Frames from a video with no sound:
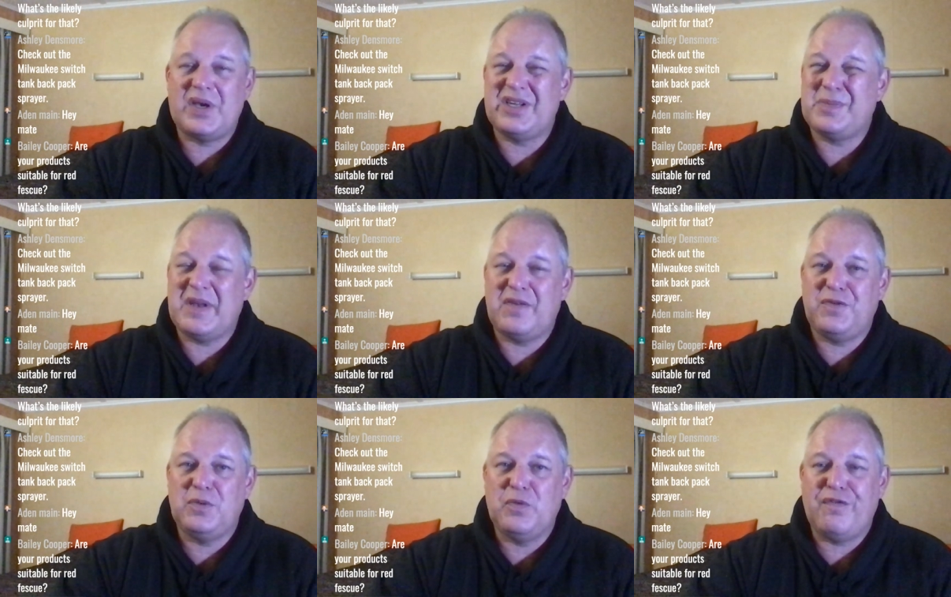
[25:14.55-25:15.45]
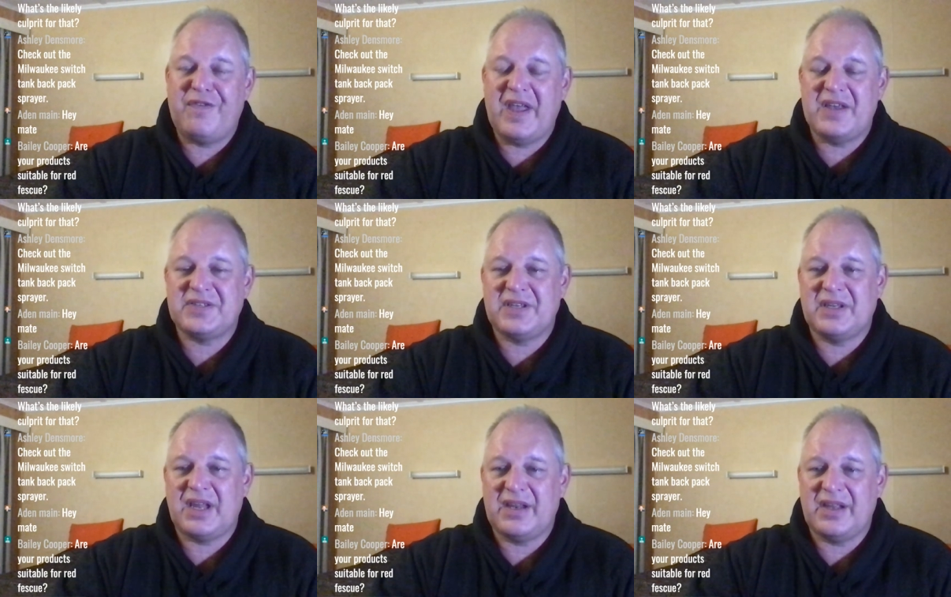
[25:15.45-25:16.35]
to spend a few more thousand
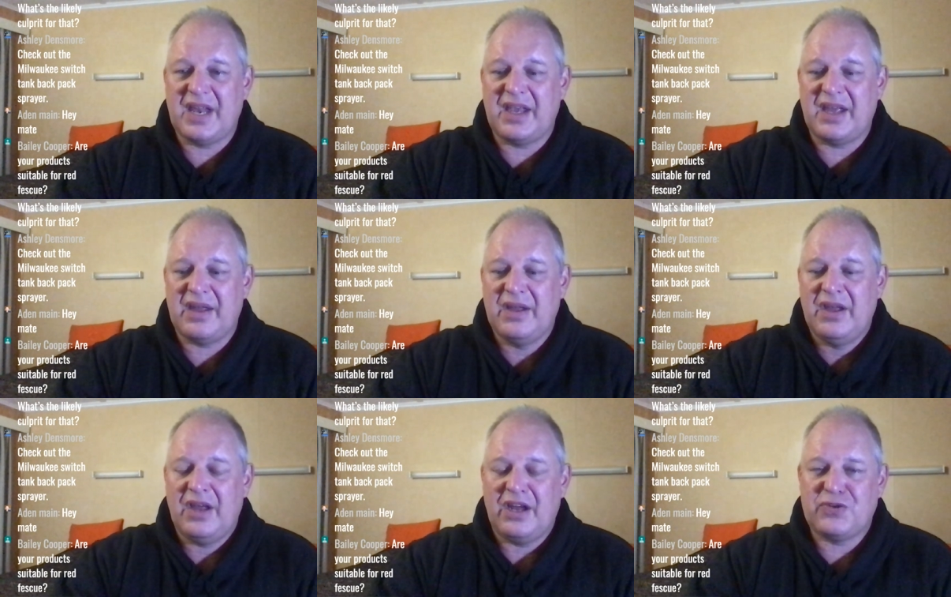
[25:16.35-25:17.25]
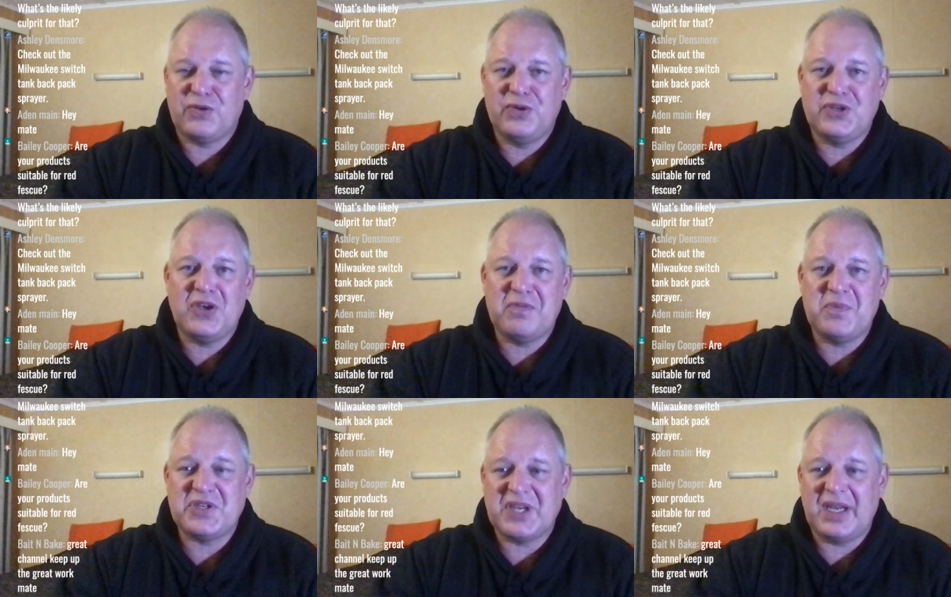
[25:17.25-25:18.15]
and getting a true turf
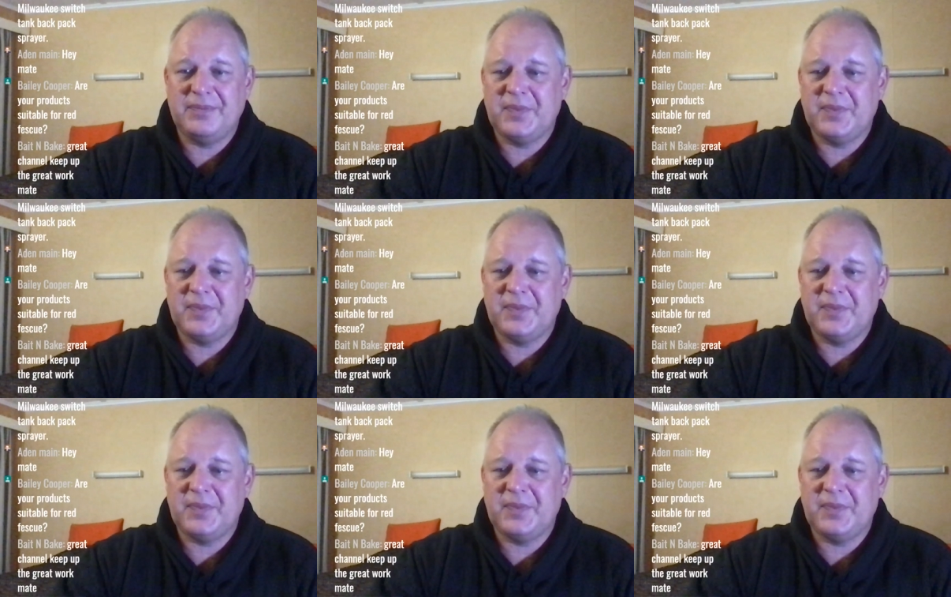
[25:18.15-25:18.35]
machine,